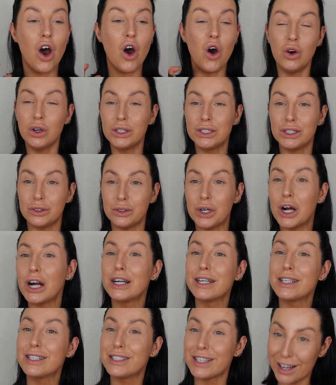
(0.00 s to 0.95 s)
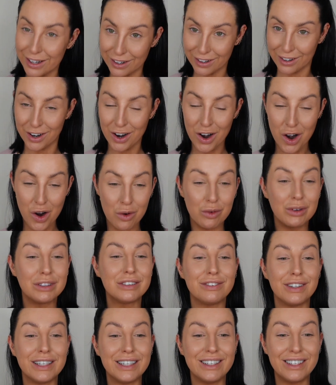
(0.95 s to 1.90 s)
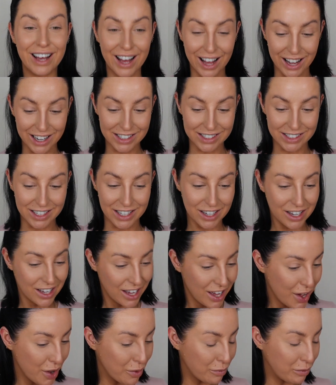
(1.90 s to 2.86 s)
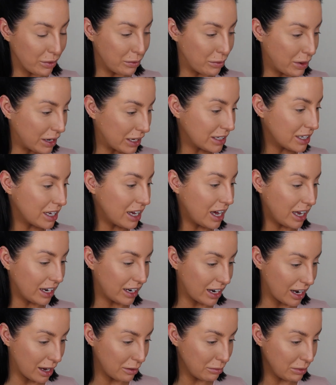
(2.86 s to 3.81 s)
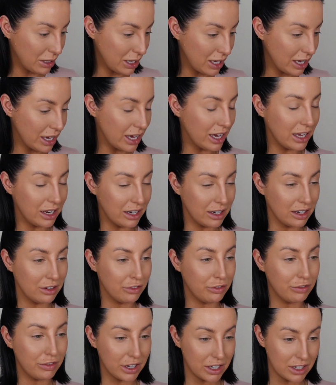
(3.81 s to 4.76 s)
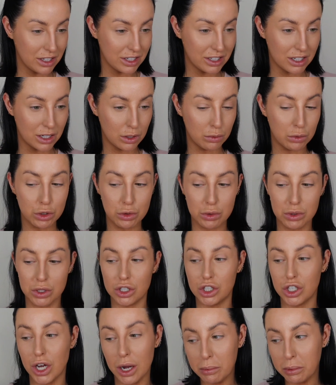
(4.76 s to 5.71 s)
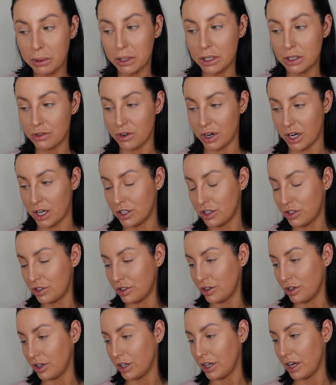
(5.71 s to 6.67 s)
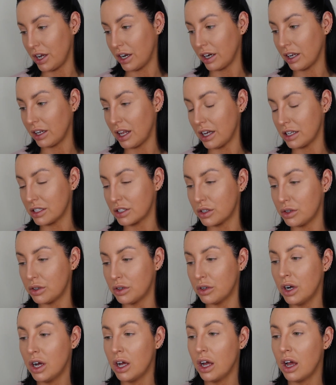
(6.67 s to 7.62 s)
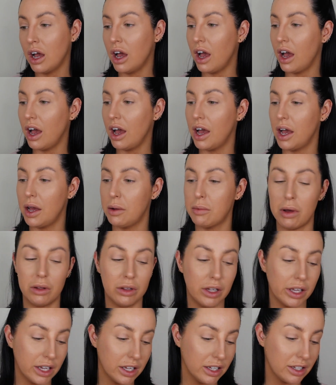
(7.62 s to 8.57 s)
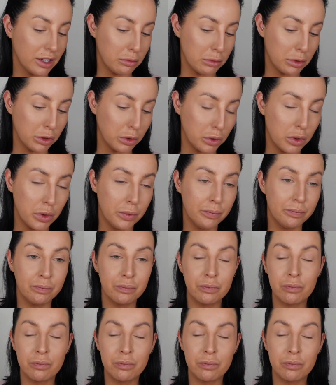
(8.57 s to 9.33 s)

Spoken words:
Also, our dinner was fantastic. We went to HANAMI in Finiston, which was a Japanese restaurant in Glasgow. I'll link it down below.